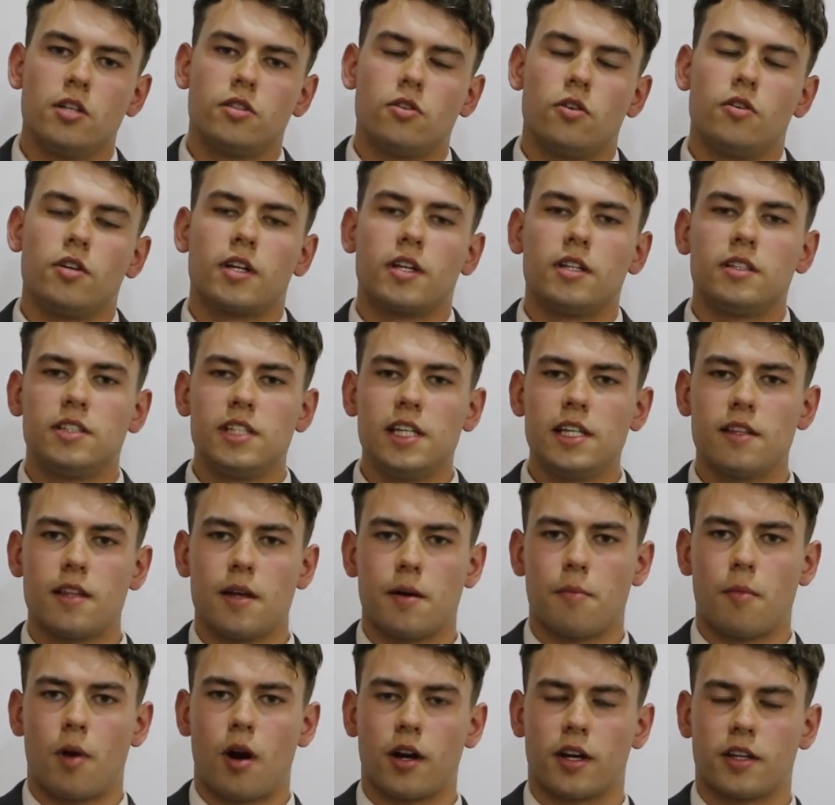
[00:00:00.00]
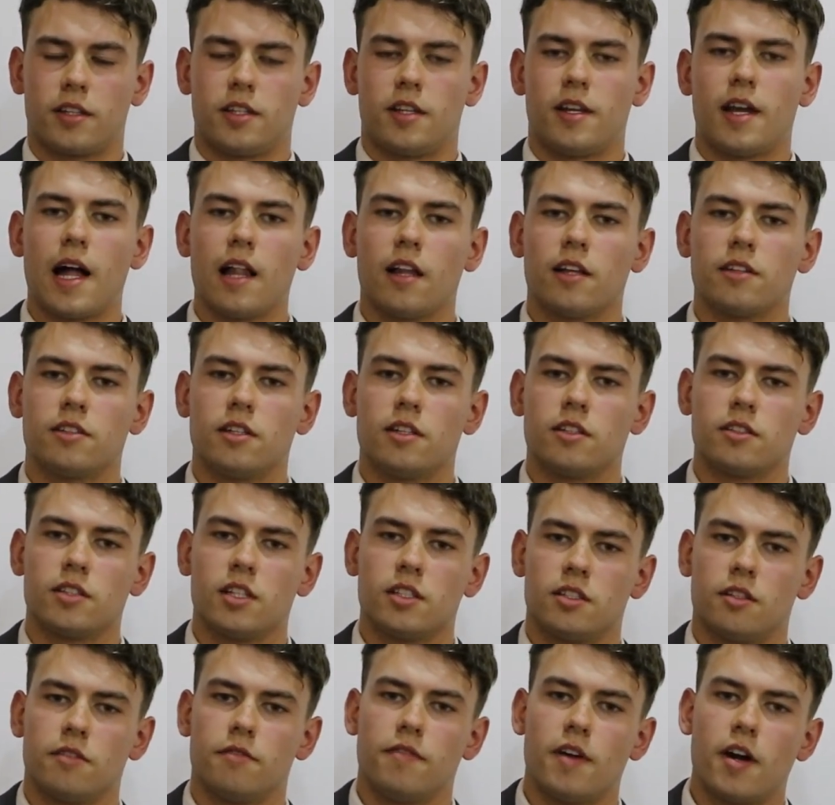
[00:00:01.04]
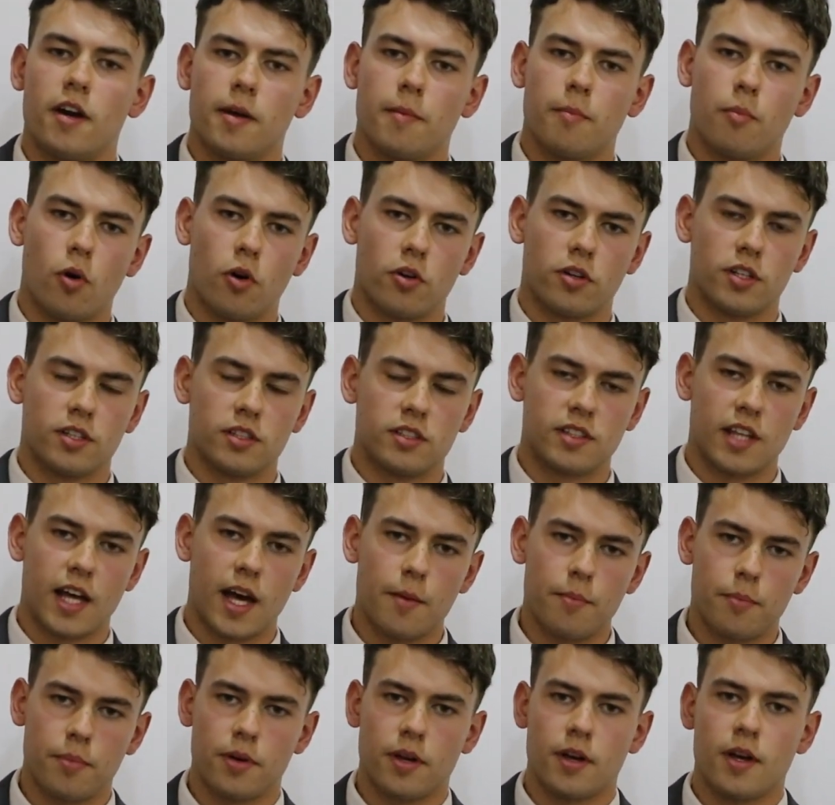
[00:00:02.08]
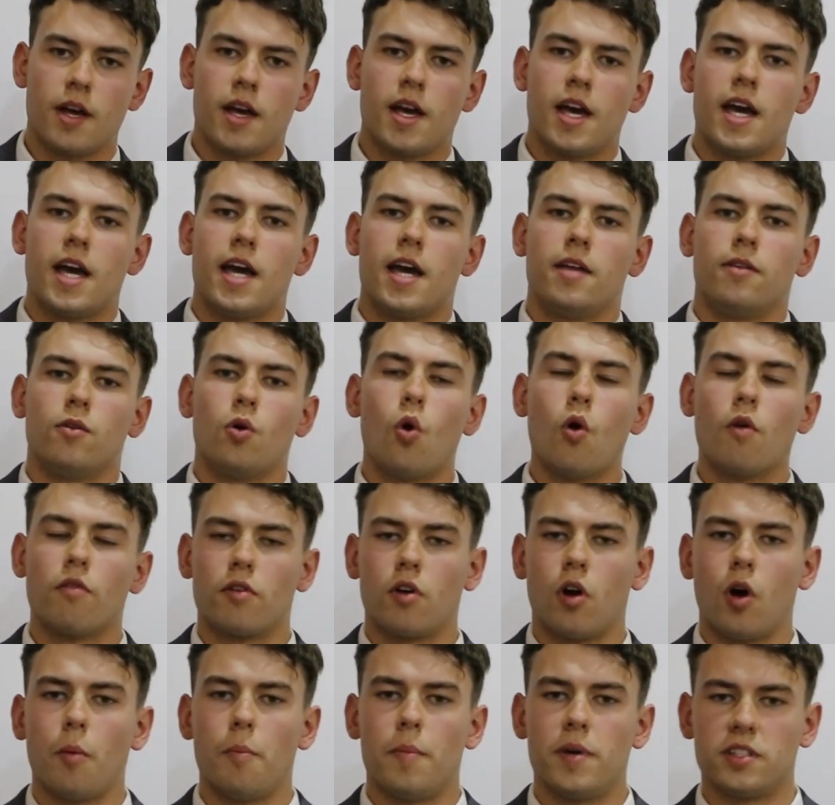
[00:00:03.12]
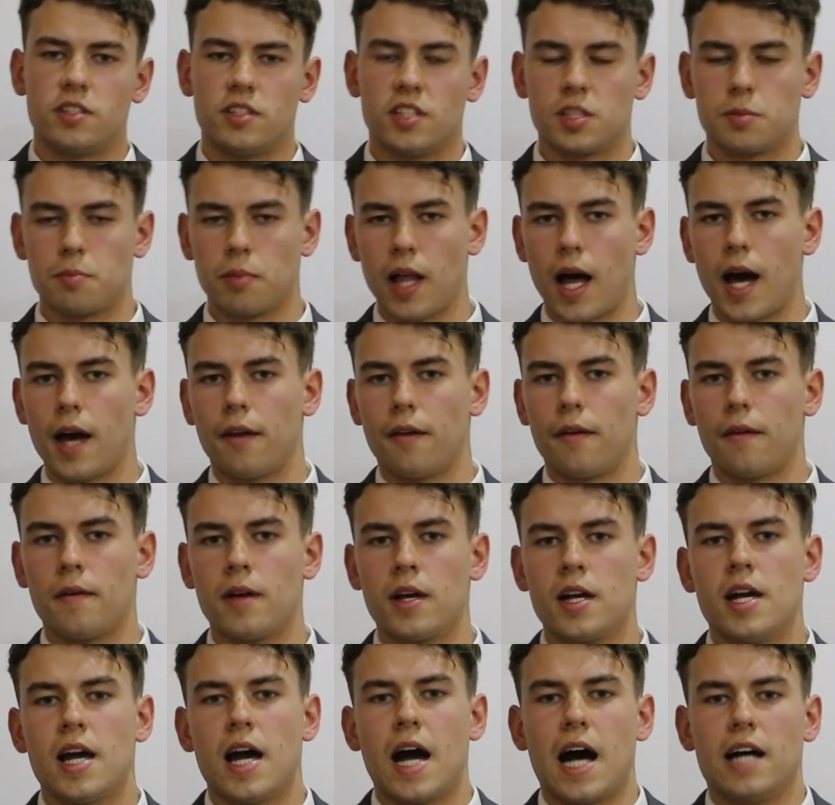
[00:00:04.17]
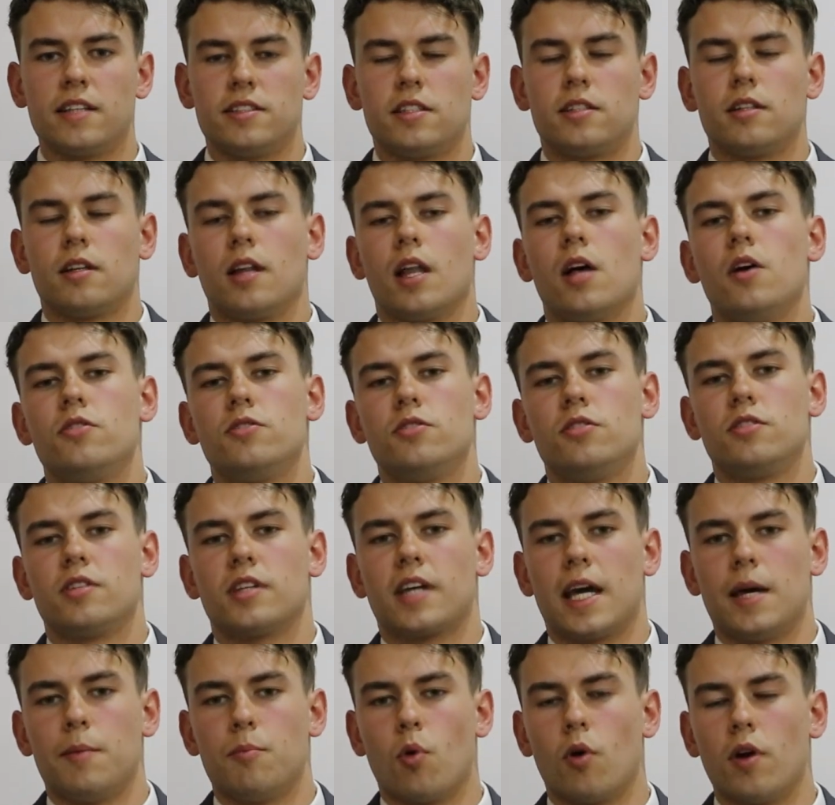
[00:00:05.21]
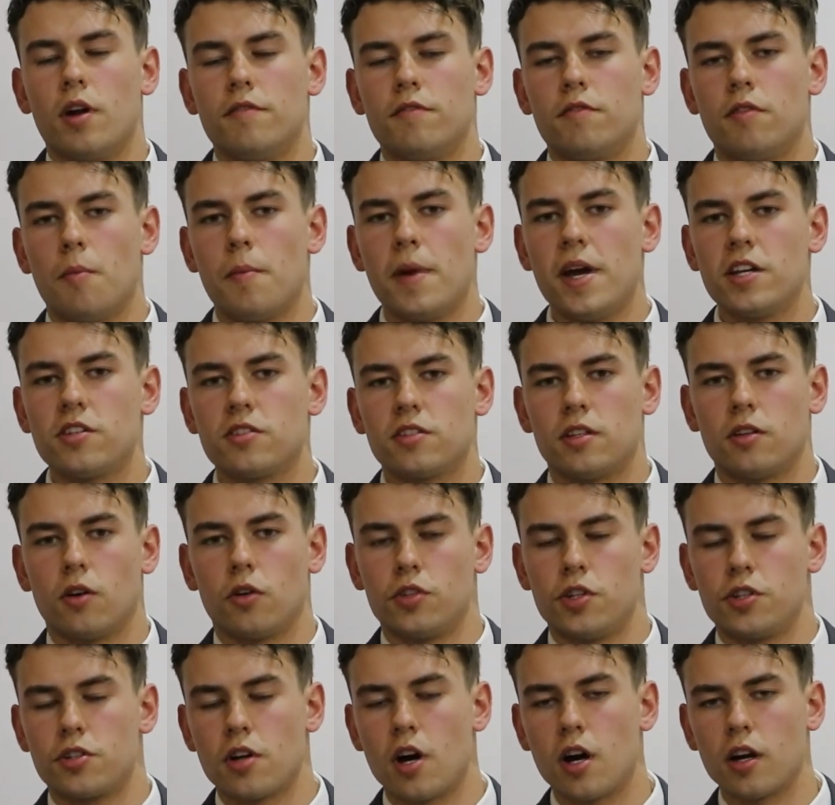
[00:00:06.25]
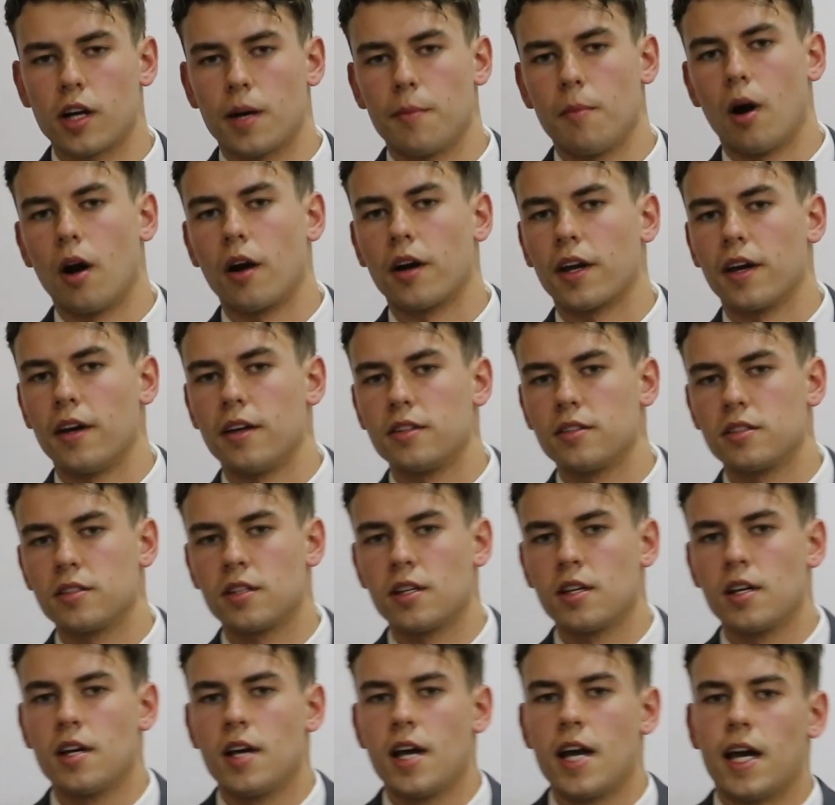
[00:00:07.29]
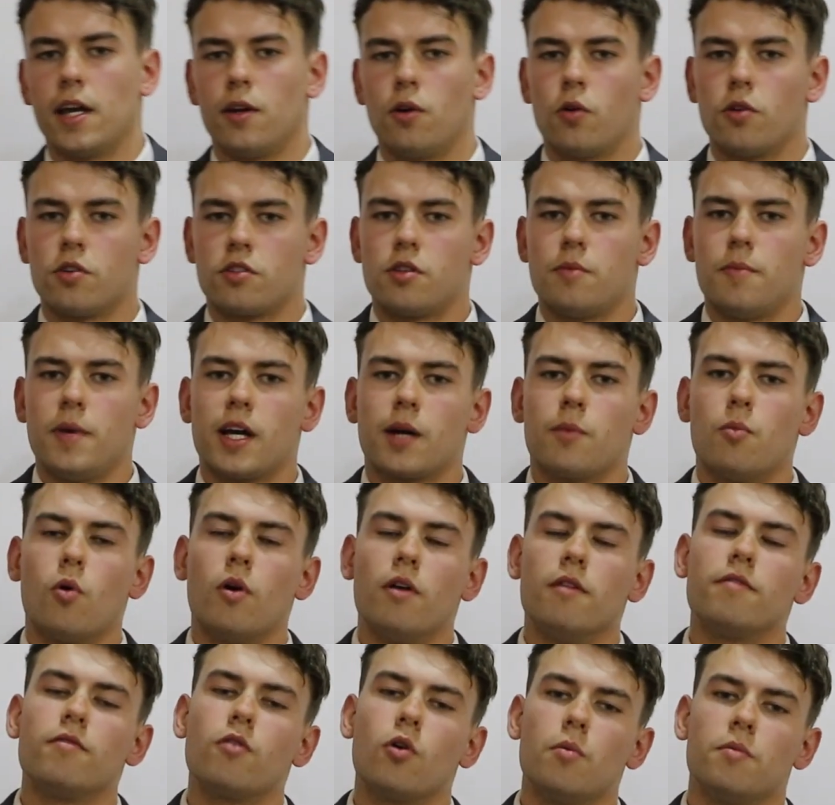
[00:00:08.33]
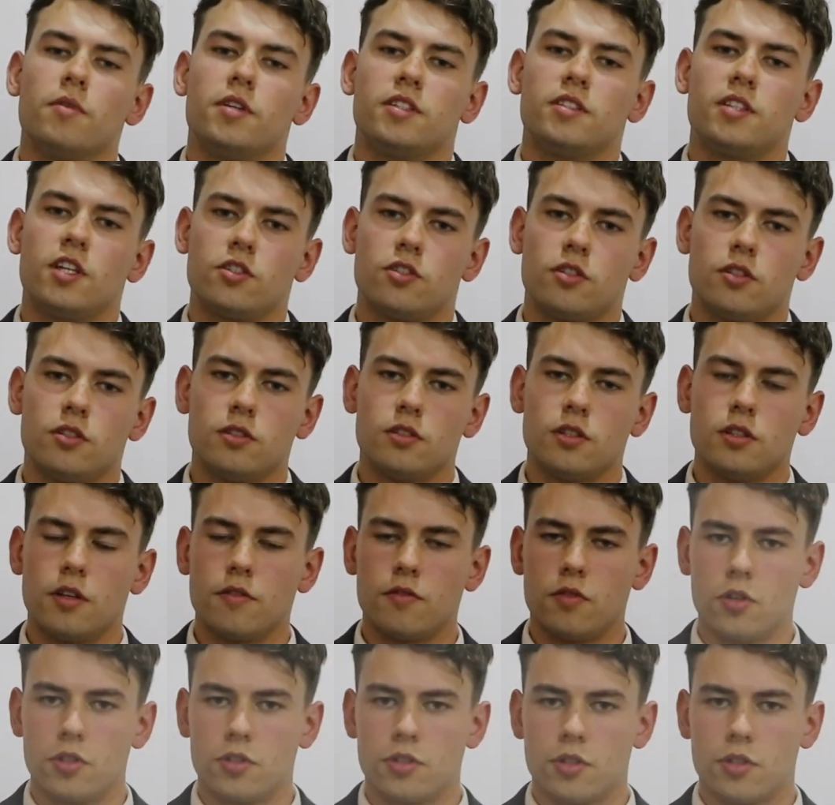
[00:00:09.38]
So you can see that market analysis is a very important step in the overall business plan, as it allows you to gain more information on your target markets in order to make more informed decisions in the